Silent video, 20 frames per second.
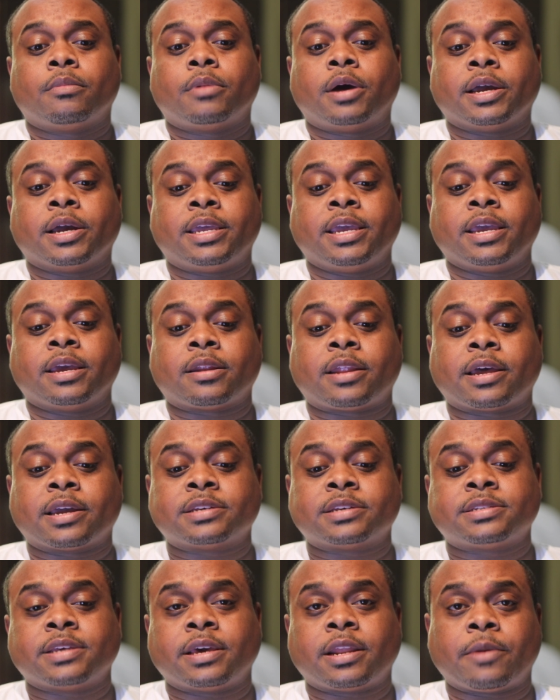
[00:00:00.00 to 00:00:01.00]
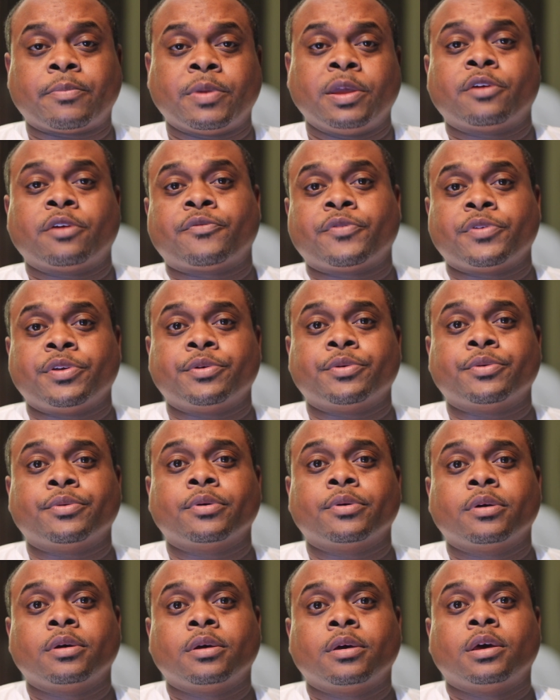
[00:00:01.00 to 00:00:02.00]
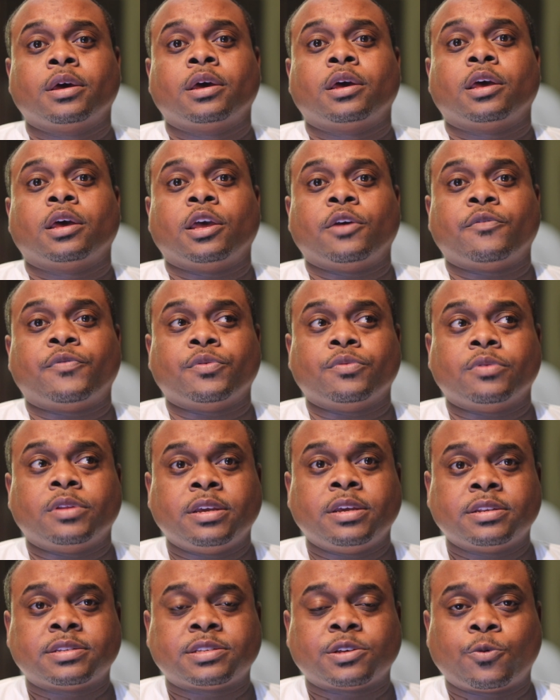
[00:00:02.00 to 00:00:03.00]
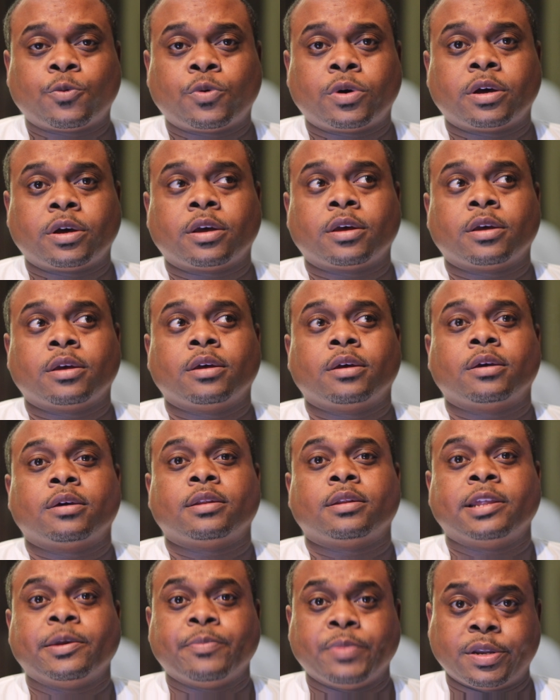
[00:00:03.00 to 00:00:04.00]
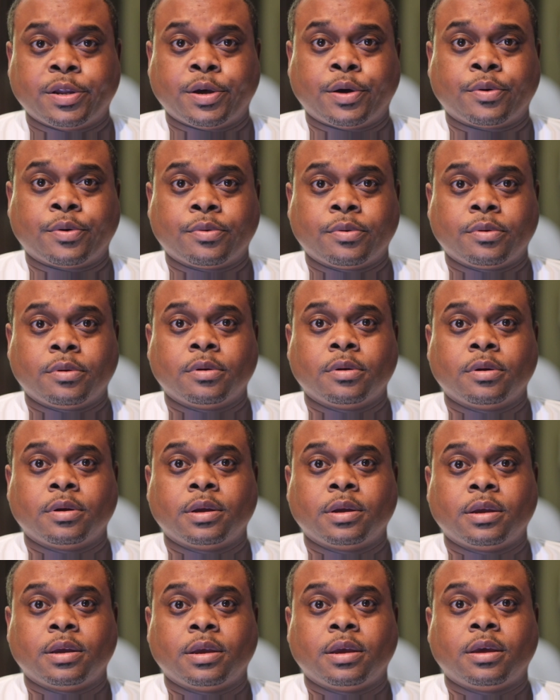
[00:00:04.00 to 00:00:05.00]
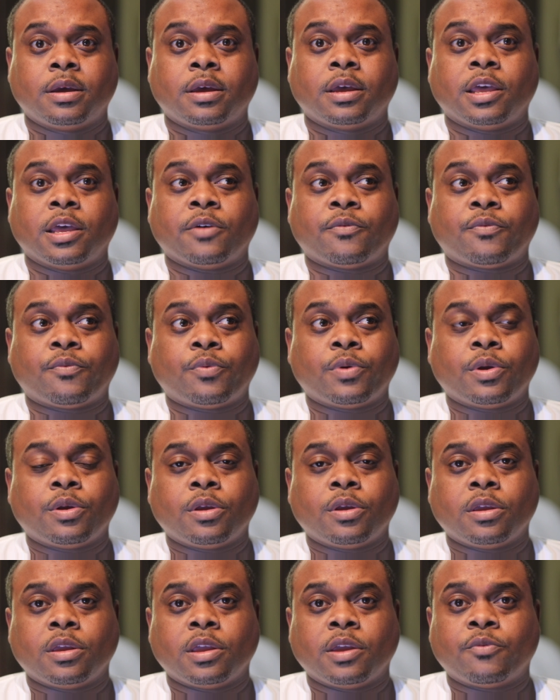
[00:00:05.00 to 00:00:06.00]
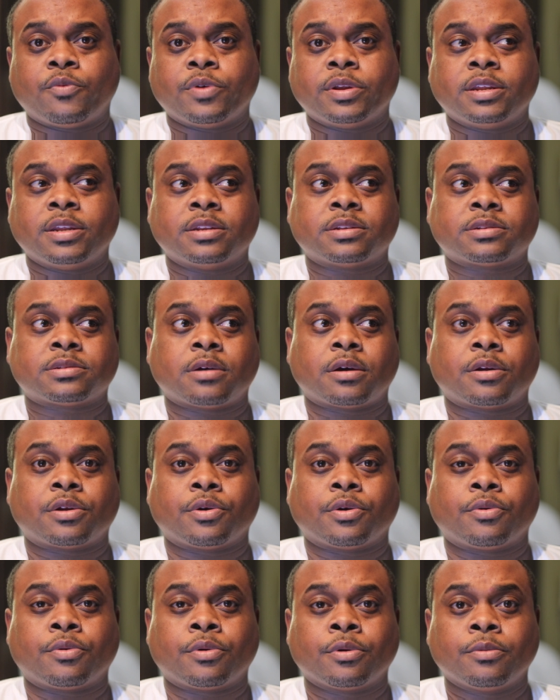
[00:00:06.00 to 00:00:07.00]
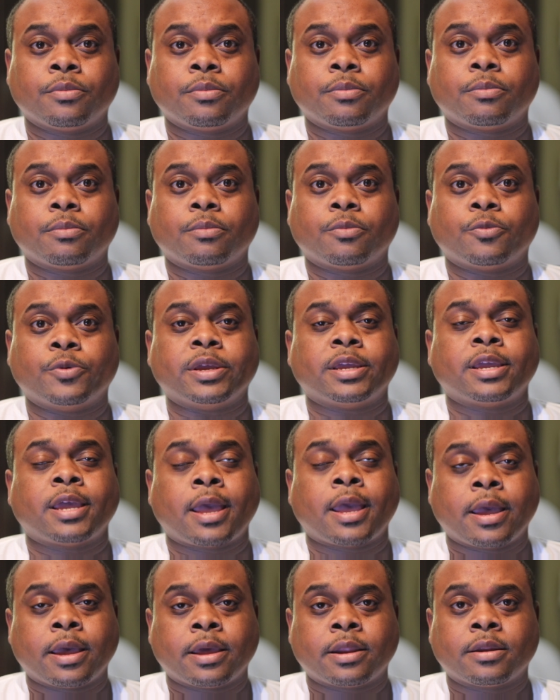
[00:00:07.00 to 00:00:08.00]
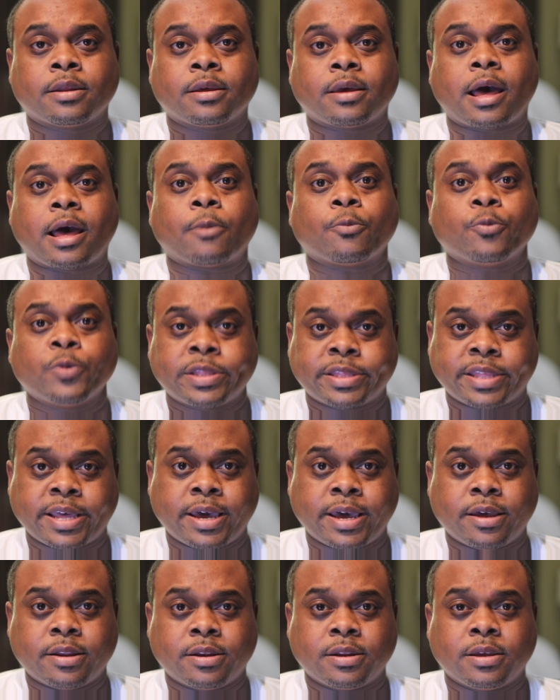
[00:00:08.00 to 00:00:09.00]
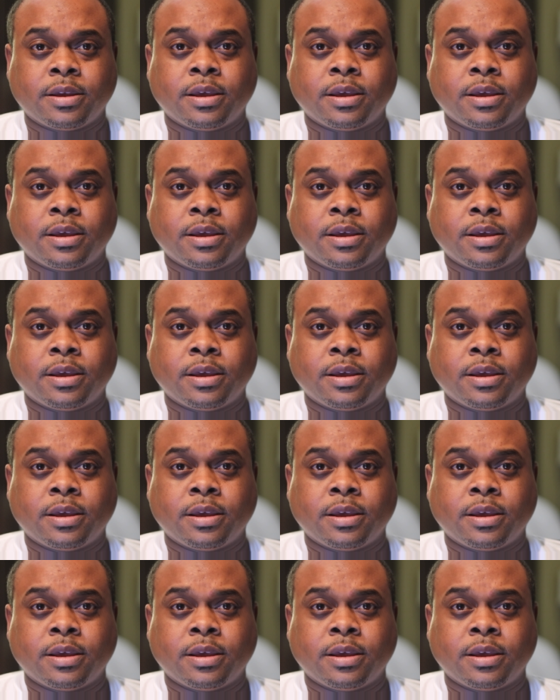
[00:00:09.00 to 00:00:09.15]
Again, like I said, I'm here for you. If you need someone, let me know. If we need to start a group, we can. I'm with that.